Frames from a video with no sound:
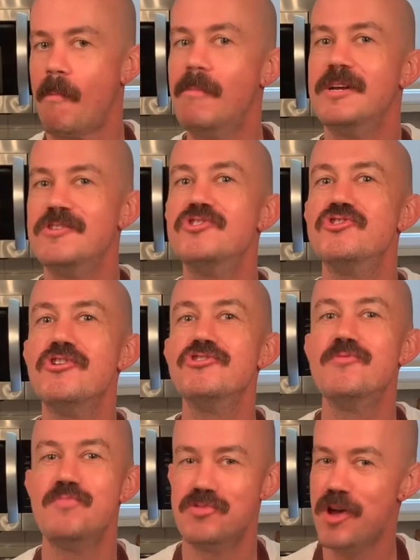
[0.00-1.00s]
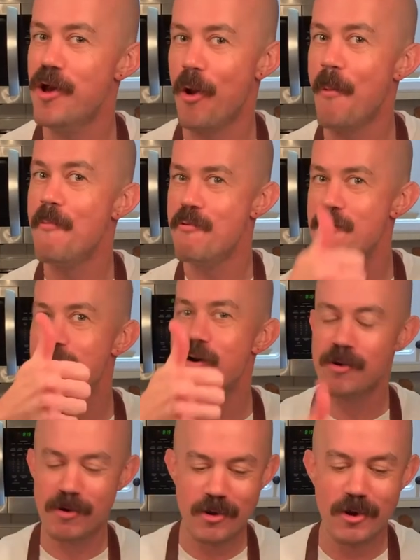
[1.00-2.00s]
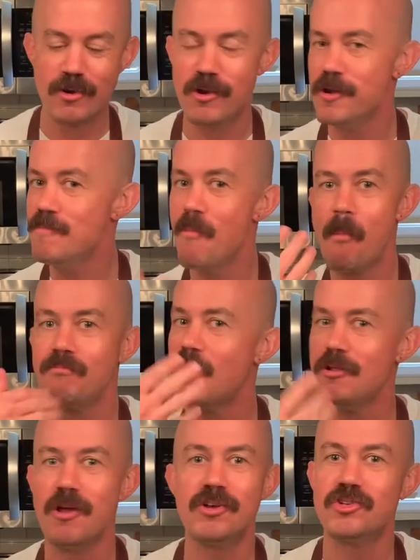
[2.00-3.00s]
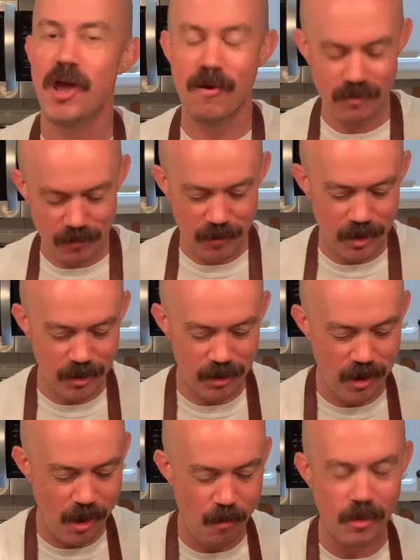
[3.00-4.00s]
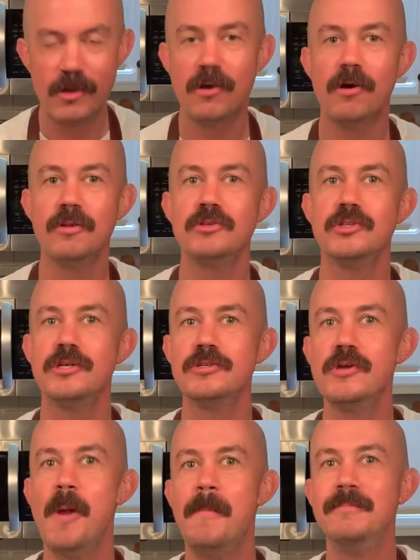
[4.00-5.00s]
That's a salty potato. We've fucking done good. I lost half the fucking, uh, what do you call those things?